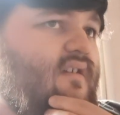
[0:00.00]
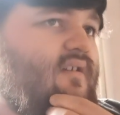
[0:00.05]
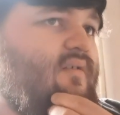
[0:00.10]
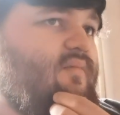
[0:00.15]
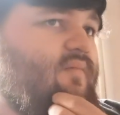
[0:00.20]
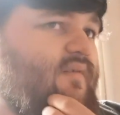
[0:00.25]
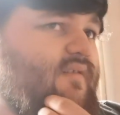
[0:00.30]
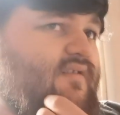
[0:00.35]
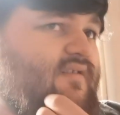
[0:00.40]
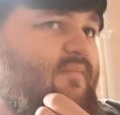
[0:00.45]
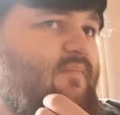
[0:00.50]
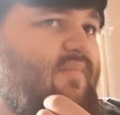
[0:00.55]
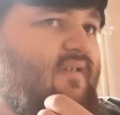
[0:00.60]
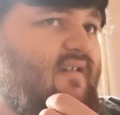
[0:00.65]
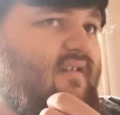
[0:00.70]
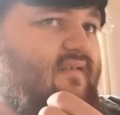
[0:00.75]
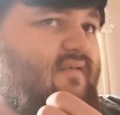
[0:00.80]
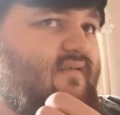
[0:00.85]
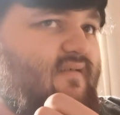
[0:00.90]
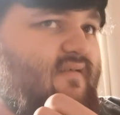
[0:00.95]
which
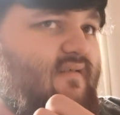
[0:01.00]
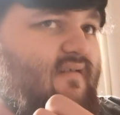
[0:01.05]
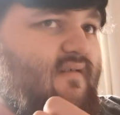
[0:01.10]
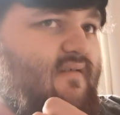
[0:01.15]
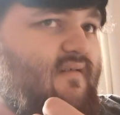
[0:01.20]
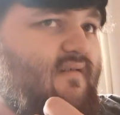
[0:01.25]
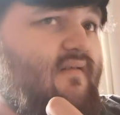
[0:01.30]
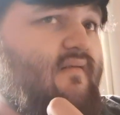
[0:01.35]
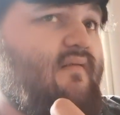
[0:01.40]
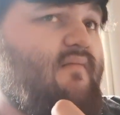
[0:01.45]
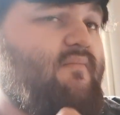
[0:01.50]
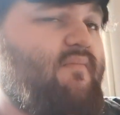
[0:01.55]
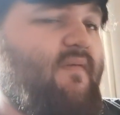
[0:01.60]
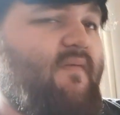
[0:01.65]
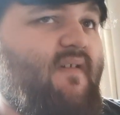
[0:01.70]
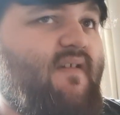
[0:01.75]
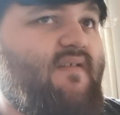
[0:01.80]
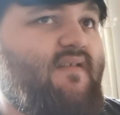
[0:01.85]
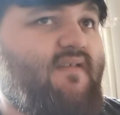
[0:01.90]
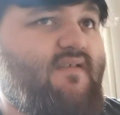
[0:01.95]
compared to
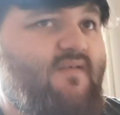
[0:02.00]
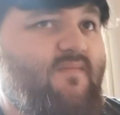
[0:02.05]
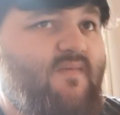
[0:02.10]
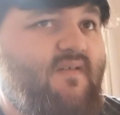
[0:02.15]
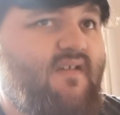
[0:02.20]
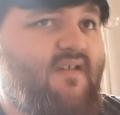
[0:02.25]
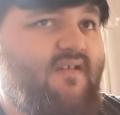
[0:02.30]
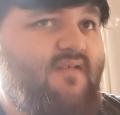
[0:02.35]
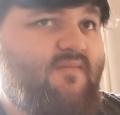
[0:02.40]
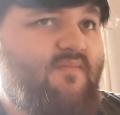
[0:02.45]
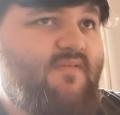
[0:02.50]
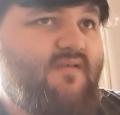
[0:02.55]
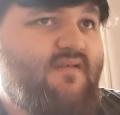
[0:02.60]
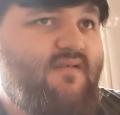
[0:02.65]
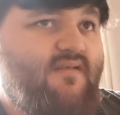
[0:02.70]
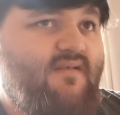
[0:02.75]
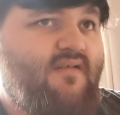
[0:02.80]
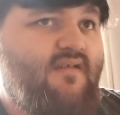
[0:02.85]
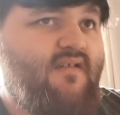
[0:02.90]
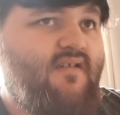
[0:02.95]
Bethesda's other
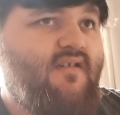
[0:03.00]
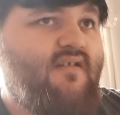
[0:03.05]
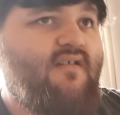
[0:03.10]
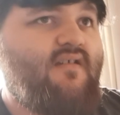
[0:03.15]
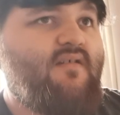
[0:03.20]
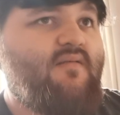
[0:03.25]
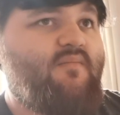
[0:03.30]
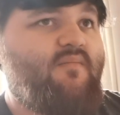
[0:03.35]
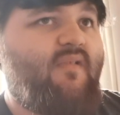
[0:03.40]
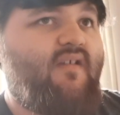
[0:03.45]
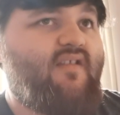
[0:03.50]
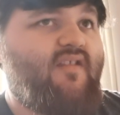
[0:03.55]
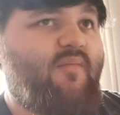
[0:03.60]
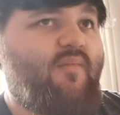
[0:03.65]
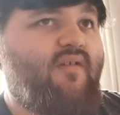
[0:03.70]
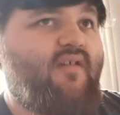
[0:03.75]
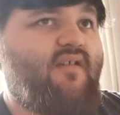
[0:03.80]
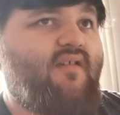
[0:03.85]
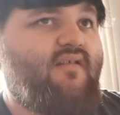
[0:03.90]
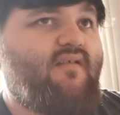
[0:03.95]
games, mainly
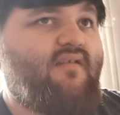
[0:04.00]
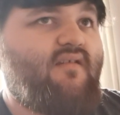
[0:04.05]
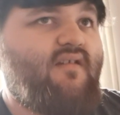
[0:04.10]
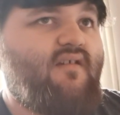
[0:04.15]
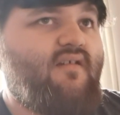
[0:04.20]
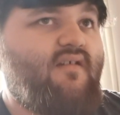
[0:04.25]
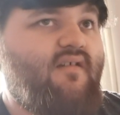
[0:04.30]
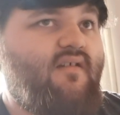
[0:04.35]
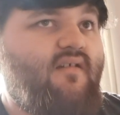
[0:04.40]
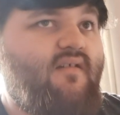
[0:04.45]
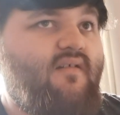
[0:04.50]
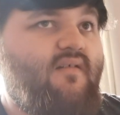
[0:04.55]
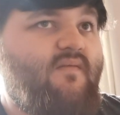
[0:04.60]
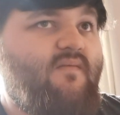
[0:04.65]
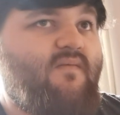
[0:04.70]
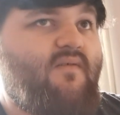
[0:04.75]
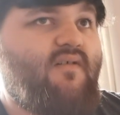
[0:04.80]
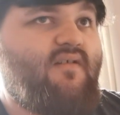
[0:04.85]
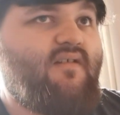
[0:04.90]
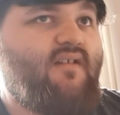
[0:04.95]
being
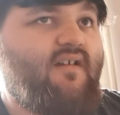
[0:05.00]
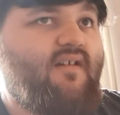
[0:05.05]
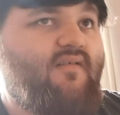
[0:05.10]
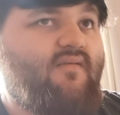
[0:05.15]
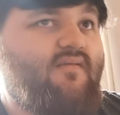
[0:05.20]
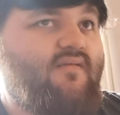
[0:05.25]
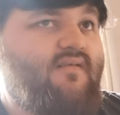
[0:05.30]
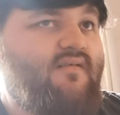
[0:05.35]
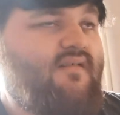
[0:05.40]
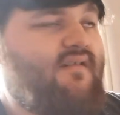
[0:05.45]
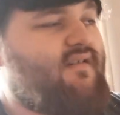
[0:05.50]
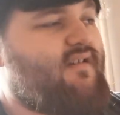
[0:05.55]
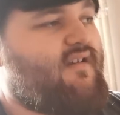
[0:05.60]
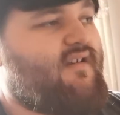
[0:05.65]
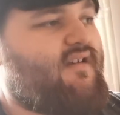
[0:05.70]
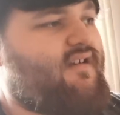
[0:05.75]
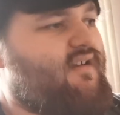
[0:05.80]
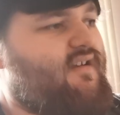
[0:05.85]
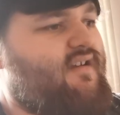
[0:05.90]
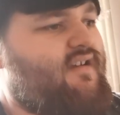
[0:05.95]
Fallout,
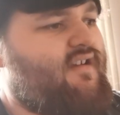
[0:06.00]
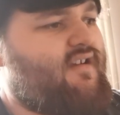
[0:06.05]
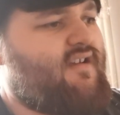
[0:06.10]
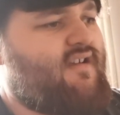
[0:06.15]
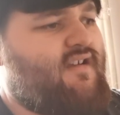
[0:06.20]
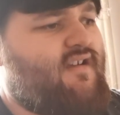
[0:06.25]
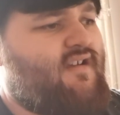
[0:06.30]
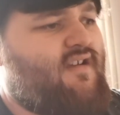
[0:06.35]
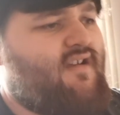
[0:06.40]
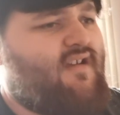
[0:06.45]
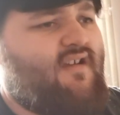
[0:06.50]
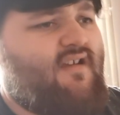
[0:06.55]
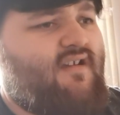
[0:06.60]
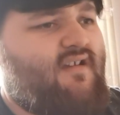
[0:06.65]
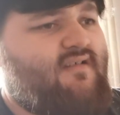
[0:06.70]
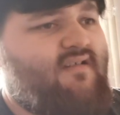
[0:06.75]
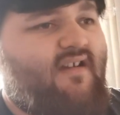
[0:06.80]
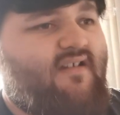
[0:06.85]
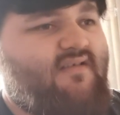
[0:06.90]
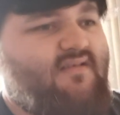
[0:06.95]

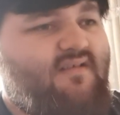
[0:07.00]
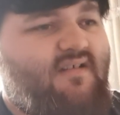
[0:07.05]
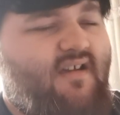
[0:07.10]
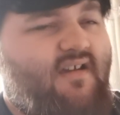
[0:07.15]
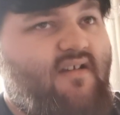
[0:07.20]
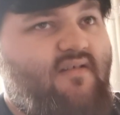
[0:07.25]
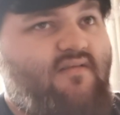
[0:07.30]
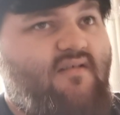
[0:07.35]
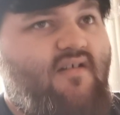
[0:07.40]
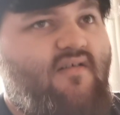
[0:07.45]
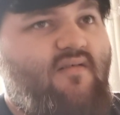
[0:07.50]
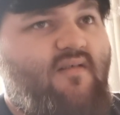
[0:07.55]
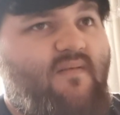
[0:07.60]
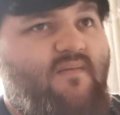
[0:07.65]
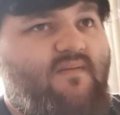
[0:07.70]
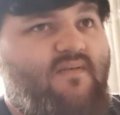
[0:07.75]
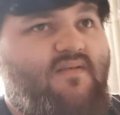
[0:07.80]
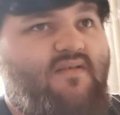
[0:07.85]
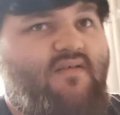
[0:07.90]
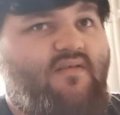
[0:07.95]
I don't know, I've
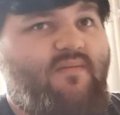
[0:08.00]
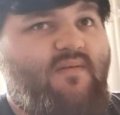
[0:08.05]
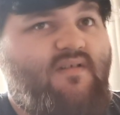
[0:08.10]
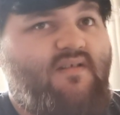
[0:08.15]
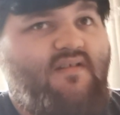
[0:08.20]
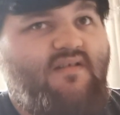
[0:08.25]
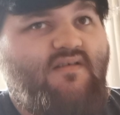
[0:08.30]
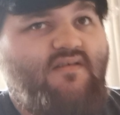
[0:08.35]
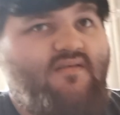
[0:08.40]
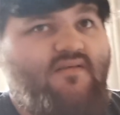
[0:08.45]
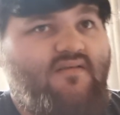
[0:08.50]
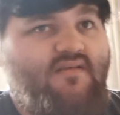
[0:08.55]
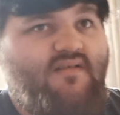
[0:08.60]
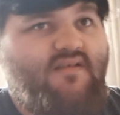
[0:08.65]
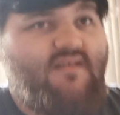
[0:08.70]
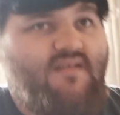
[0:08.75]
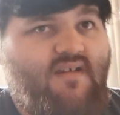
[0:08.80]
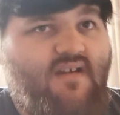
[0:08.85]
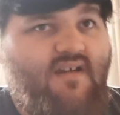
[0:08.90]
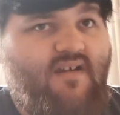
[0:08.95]
just always enjoyed
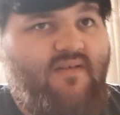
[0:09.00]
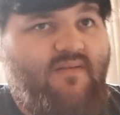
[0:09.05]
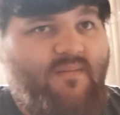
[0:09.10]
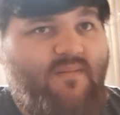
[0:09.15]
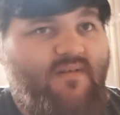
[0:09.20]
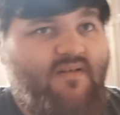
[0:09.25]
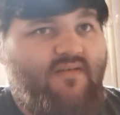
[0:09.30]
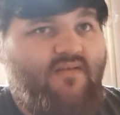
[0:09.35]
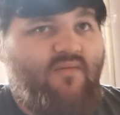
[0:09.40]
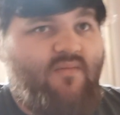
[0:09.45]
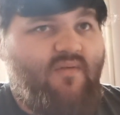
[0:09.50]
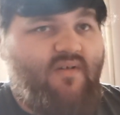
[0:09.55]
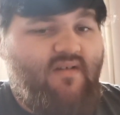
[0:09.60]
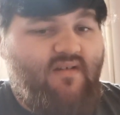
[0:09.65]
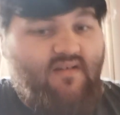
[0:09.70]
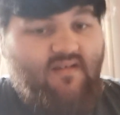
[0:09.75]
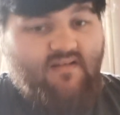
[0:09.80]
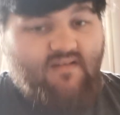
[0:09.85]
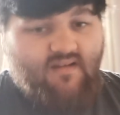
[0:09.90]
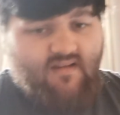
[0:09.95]
Skyrim. I don't know what
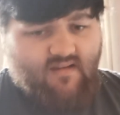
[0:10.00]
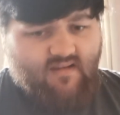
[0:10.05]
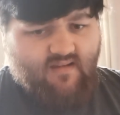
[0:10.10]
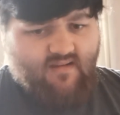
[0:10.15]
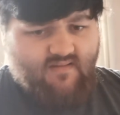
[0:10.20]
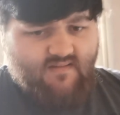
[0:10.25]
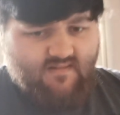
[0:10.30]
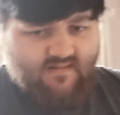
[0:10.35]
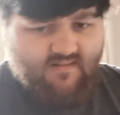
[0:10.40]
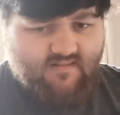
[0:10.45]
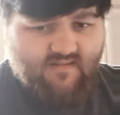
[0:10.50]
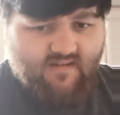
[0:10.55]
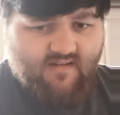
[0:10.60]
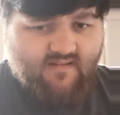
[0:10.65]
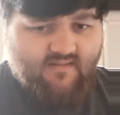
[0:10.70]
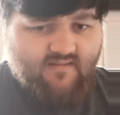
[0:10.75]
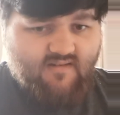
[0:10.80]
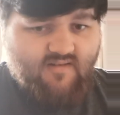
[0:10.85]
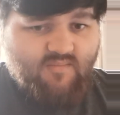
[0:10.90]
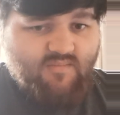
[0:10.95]
it is
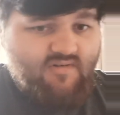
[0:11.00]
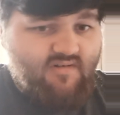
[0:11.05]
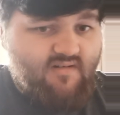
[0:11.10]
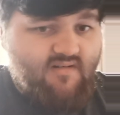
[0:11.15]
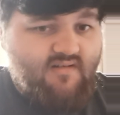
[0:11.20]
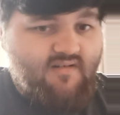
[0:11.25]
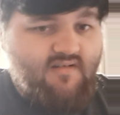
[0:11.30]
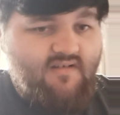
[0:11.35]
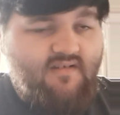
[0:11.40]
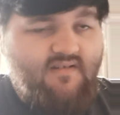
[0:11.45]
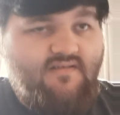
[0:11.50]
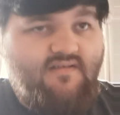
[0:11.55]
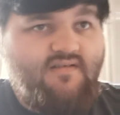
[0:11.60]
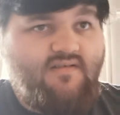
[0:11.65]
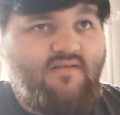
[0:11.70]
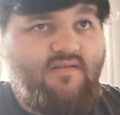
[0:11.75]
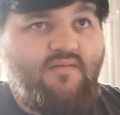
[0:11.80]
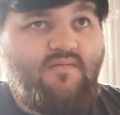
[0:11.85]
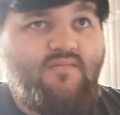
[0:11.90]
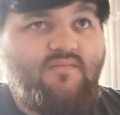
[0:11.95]
exactly, but it's
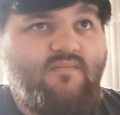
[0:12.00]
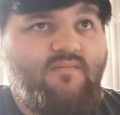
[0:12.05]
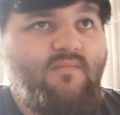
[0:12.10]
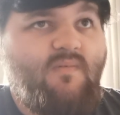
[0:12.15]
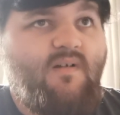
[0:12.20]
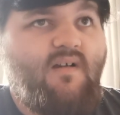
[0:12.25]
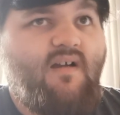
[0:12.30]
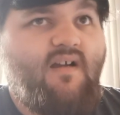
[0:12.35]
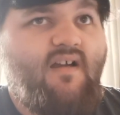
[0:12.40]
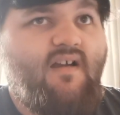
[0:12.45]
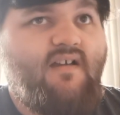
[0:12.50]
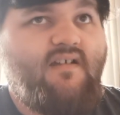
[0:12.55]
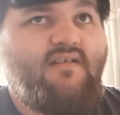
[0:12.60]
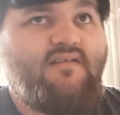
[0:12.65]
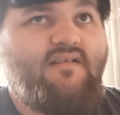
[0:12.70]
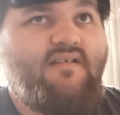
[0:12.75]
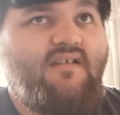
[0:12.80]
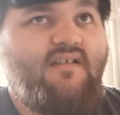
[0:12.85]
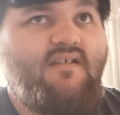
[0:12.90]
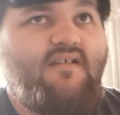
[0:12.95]
just
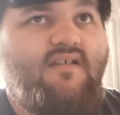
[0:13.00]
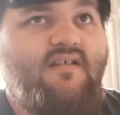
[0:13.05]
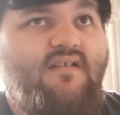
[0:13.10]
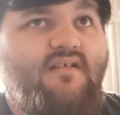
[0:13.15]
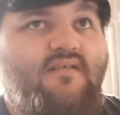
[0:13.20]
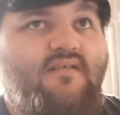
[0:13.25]
highly